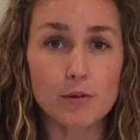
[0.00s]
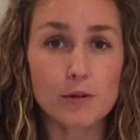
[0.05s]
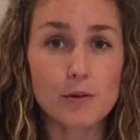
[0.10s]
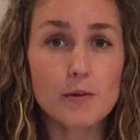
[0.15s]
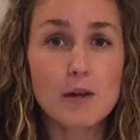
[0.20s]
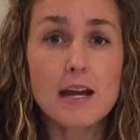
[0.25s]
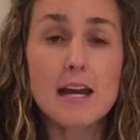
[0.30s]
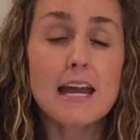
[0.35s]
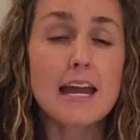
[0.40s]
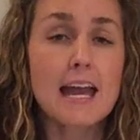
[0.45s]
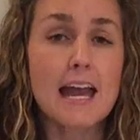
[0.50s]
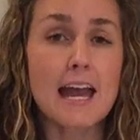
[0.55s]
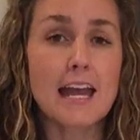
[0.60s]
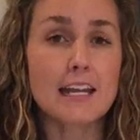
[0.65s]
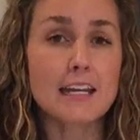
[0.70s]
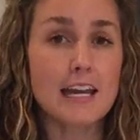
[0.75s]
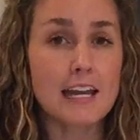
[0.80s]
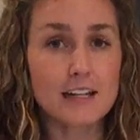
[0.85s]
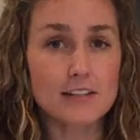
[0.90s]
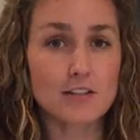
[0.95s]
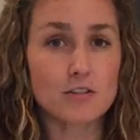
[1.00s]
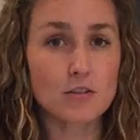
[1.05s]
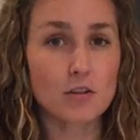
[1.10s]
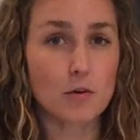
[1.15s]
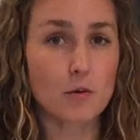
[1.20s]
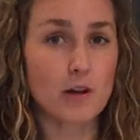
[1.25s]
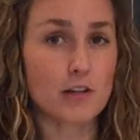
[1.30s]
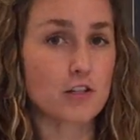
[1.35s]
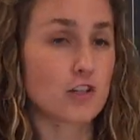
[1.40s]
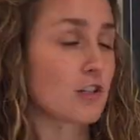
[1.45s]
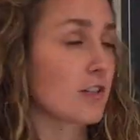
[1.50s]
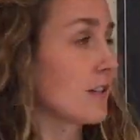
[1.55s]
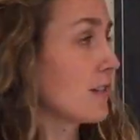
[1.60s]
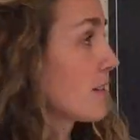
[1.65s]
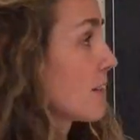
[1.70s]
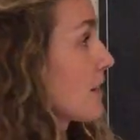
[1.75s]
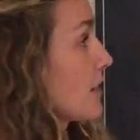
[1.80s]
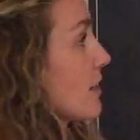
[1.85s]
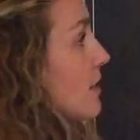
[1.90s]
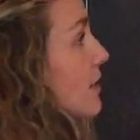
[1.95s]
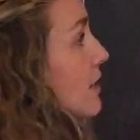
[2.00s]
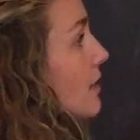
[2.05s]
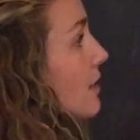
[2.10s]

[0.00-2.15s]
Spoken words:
through and answer the questions.